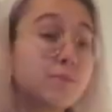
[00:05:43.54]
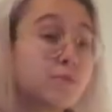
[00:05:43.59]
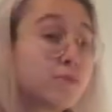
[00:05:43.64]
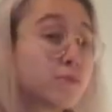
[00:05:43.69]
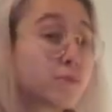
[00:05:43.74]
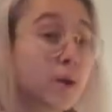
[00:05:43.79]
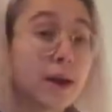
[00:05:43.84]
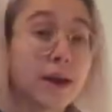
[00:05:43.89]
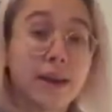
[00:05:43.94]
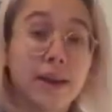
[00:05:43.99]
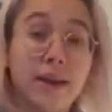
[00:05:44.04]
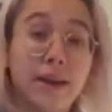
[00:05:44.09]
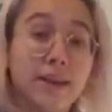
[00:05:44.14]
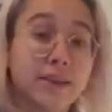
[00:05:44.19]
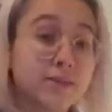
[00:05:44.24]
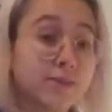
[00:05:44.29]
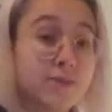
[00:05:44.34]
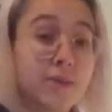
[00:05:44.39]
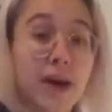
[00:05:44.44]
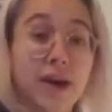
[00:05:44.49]
I'm
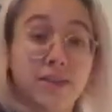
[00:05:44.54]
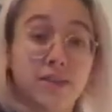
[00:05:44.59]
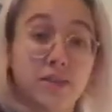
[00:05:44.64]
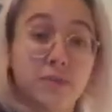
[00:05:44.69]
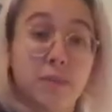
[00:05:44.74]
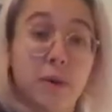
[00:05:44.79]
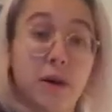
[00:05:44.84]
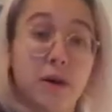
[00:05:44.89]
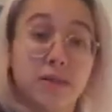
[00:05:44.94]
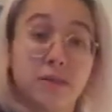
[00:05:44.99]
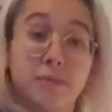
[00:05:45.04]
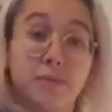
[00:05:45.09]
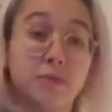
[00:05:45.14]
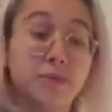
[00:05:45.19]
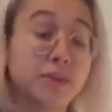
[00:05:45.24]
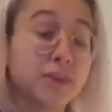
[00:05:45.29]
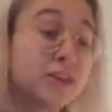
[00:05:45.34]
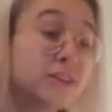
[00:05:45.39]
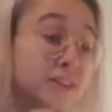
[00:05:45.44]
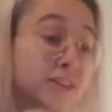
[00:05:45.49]
writing as fast as
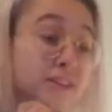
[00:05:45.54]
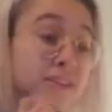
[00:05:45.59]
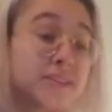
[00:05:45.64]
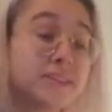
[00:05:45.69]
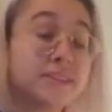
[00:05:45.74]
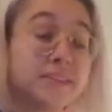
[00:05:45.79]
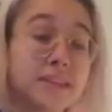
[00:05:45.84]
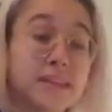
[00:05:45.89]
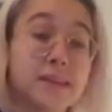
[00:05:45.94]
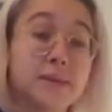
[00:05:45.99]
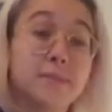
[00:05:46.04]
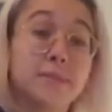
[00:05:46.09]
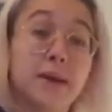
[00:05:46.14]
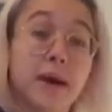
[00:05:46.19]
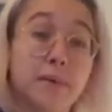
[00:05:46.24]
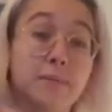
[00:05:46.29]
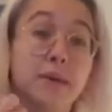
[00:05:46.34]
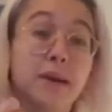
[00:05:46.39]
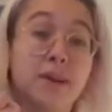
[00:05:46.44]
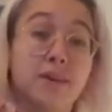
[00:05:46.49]
possible. There is steam
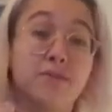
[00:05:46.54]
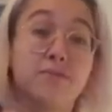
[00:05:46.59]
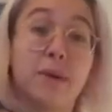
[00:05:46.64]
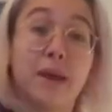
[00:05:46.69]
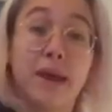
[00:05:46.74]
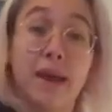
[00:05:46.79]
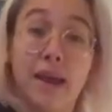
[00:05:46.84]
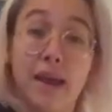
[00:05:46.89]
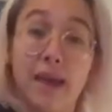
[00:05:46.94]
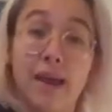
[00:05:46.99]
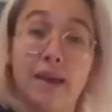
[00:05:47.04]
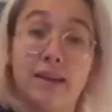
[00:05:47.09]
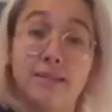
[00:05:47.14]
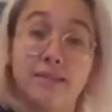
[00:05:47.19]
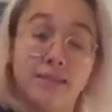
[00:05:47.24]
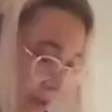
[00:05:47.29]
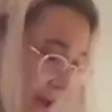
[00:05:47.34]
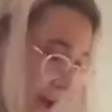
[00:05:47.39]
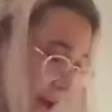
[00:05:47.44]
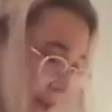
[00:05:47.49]
coming out of my
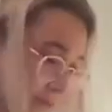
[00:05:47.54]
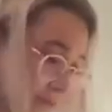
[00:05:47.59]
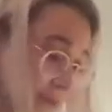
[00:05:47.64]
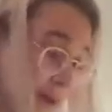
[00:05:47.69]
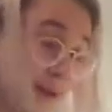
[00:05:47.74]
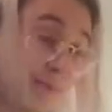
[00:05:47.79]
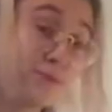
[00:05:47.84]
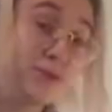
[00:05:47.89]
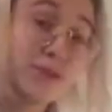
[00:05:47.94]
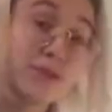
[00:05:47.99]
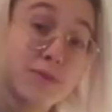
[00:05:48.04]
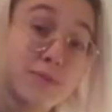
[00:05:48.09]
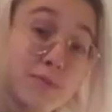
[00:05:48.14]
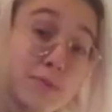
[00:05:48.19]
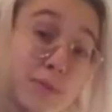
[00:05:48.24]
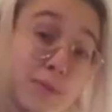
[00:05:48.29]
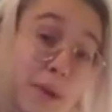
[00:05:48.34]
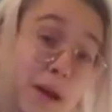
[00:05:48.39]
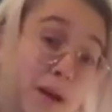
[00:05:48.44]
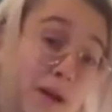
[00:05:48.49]
hand. But yeah, I'm
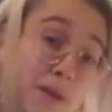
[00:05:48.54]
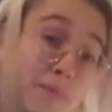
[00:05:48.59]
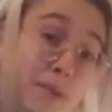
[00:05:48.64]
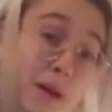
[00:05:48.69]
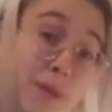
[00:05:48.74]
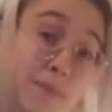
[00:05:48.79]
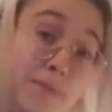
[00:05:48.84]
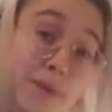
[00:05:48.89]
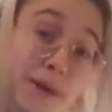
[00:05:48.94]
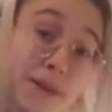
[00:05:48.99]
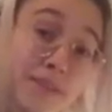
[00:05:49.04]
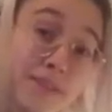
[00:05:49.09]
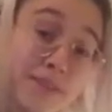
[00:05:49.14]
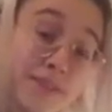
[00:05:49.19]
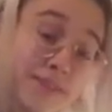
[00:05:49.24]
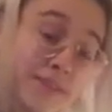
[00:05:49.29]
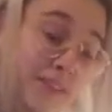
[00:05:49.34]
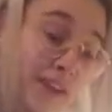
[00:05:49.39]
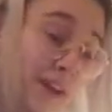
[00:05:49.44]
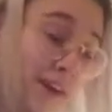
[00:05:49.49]
just preparing my
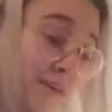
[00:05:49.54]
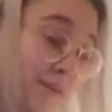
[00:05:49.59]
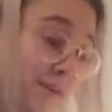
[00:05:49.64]
breakfast